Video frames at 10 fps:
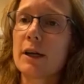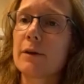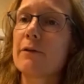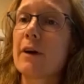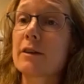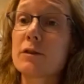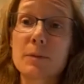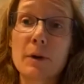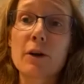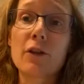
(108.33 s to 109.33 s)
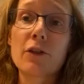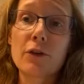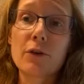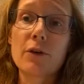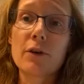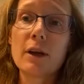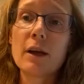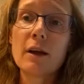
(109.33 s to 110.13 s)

In fact, it was about a third